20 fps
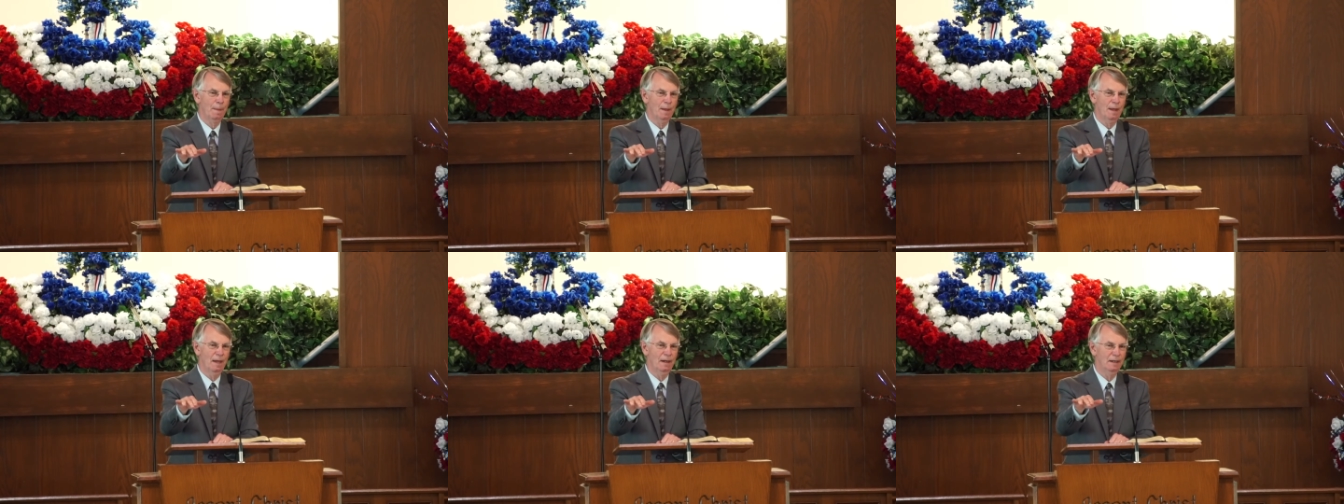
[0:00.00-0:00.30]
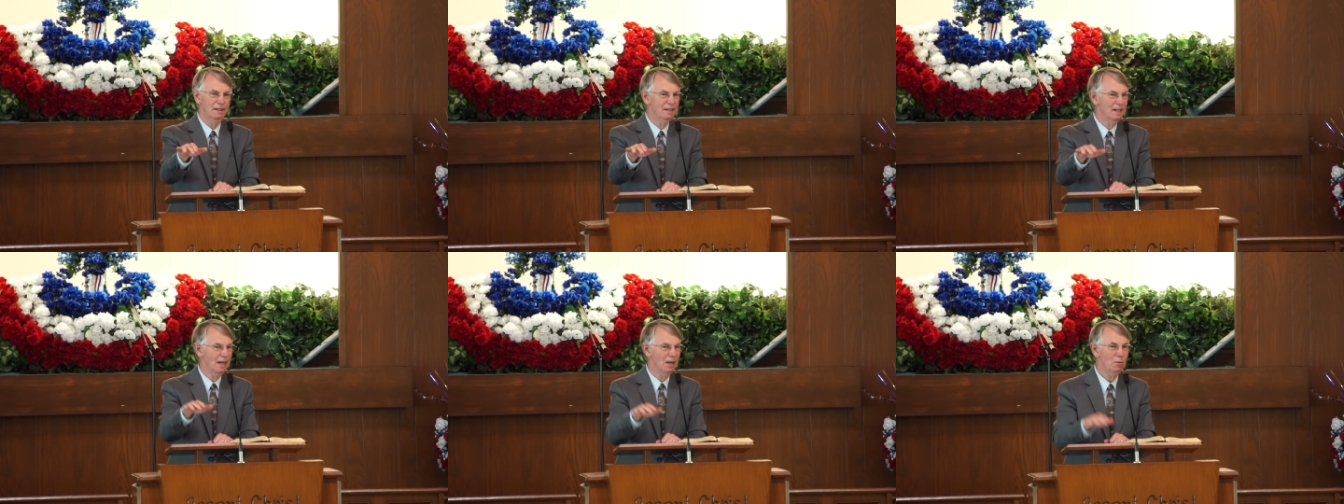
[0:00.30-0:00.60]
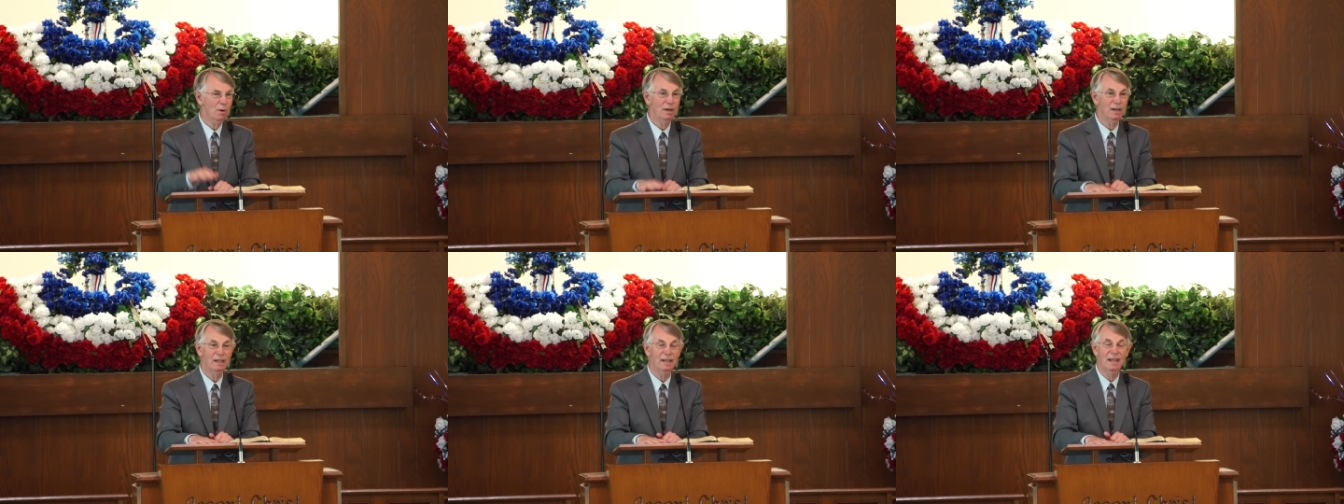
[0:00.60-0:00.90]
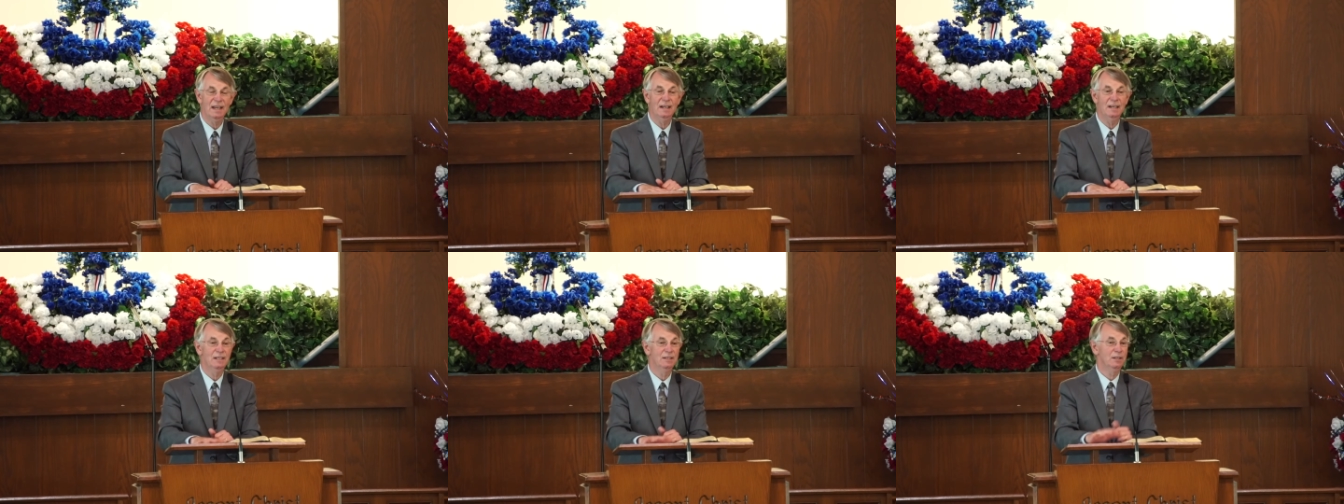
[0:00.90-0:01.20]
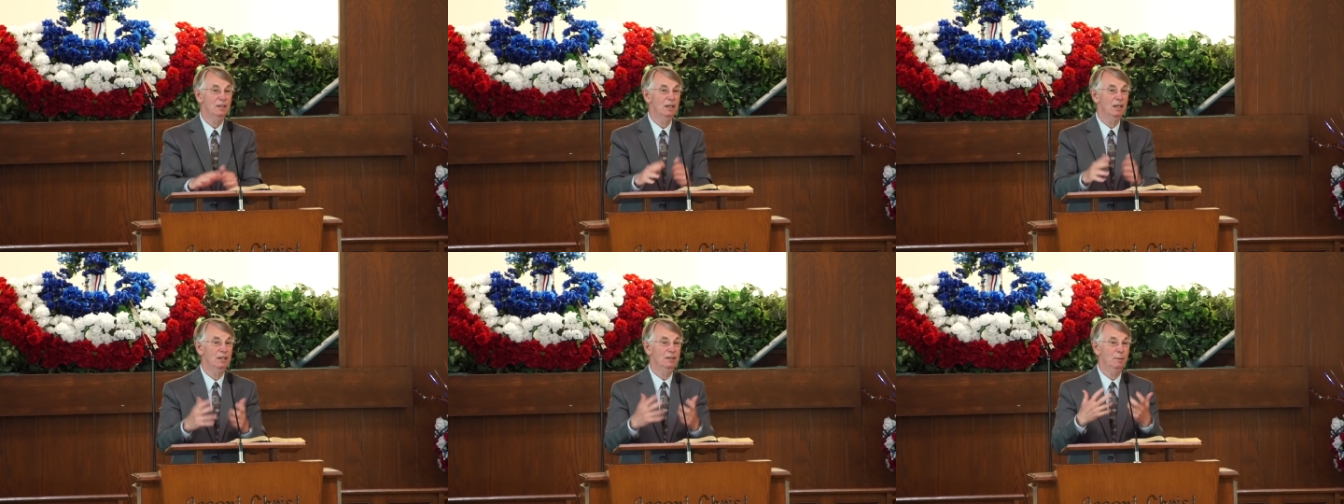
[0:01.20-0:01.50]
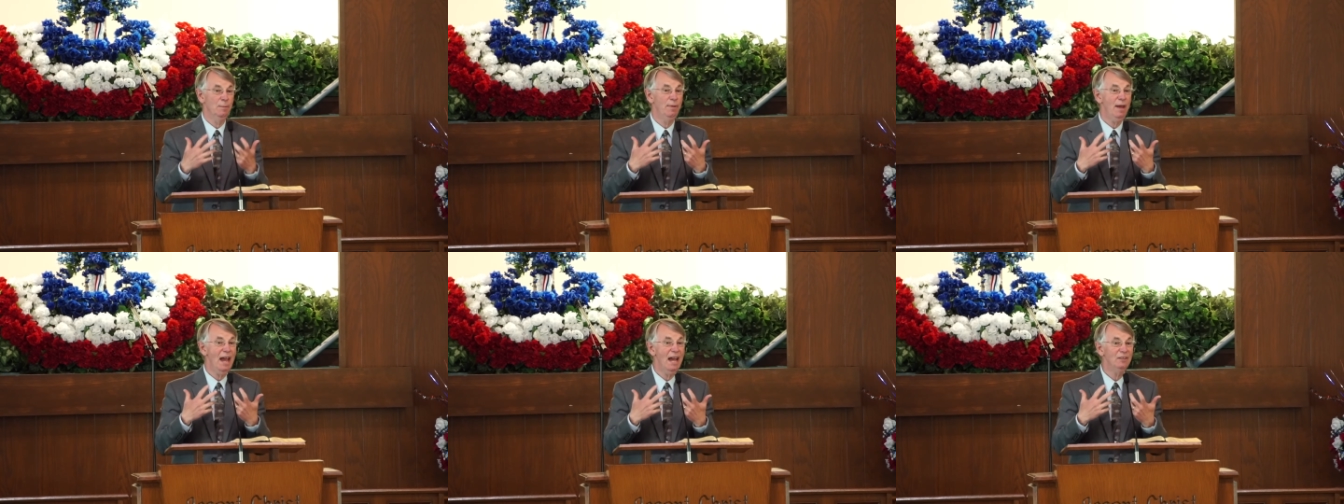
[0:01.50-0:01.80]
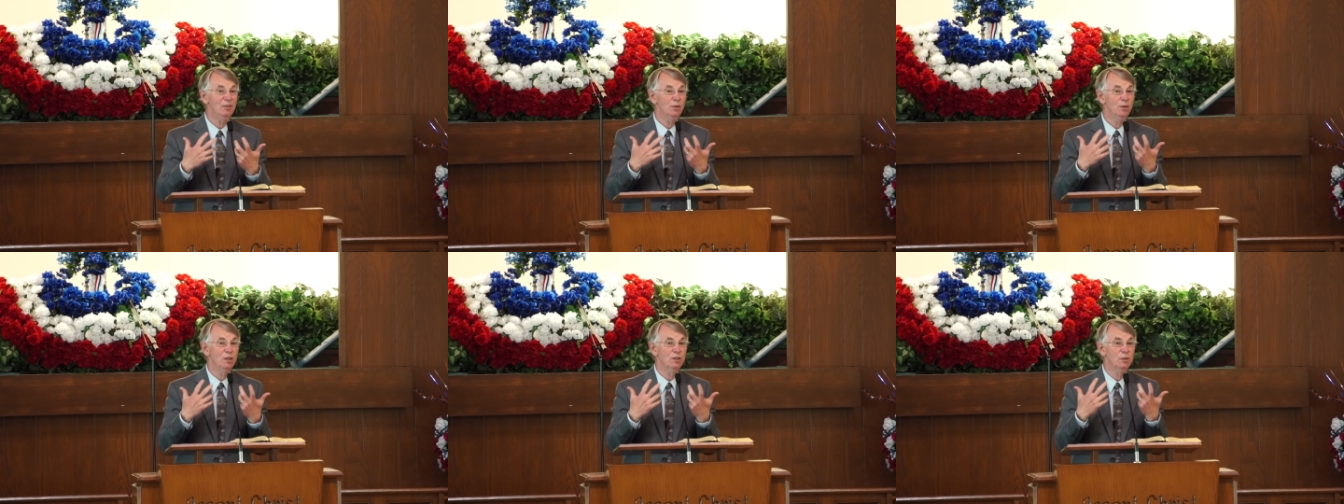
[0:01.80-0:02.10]
And I tell you what, again, as, as, a
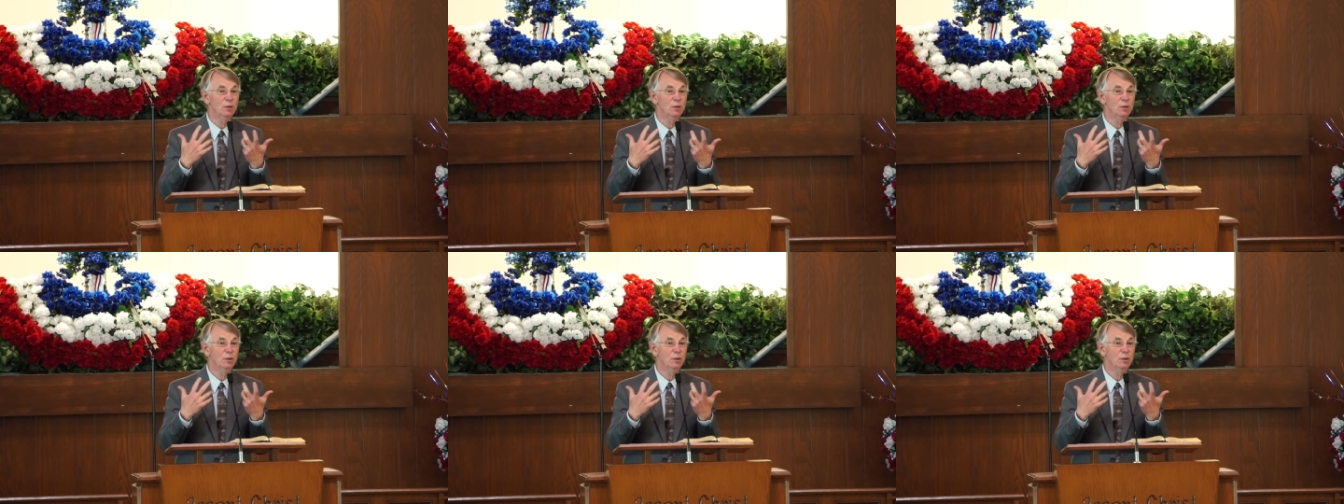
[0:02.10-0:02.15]
pastor,